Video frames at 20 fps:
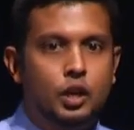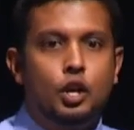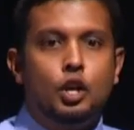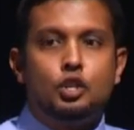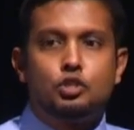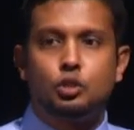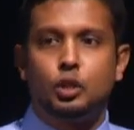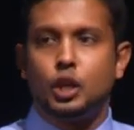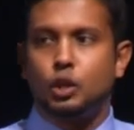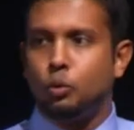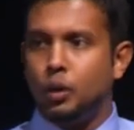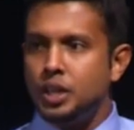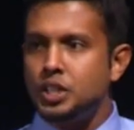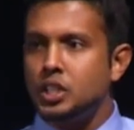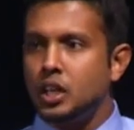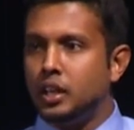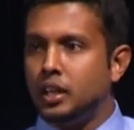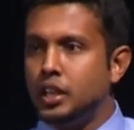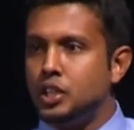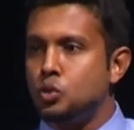So the
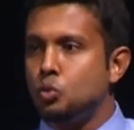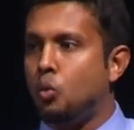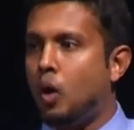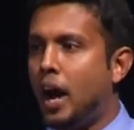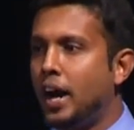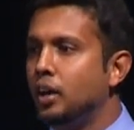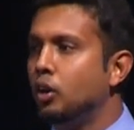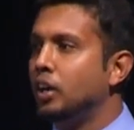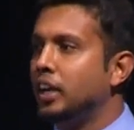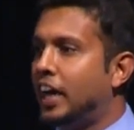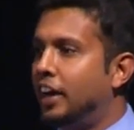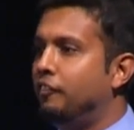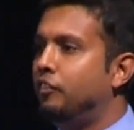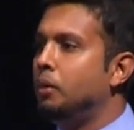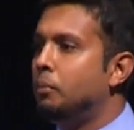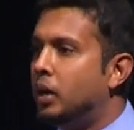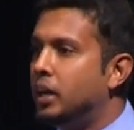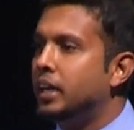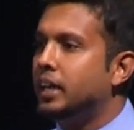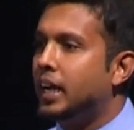question is, why not
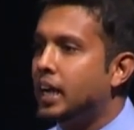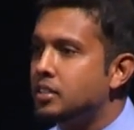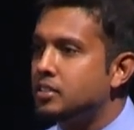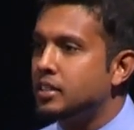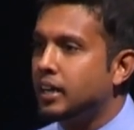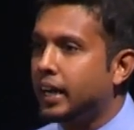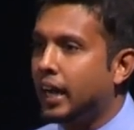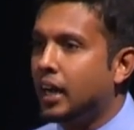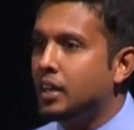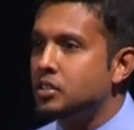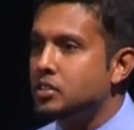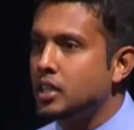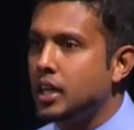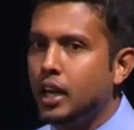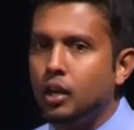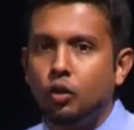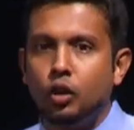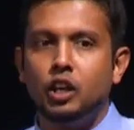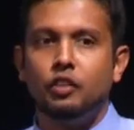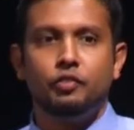everybody gets the cancer and
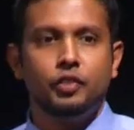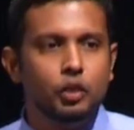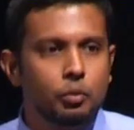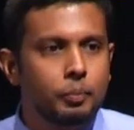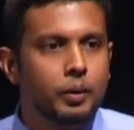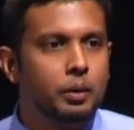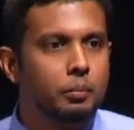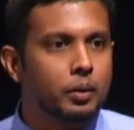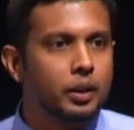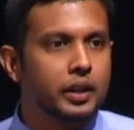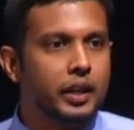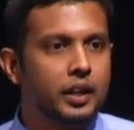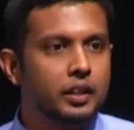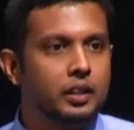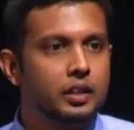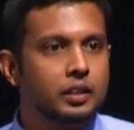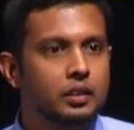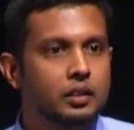only few people get it?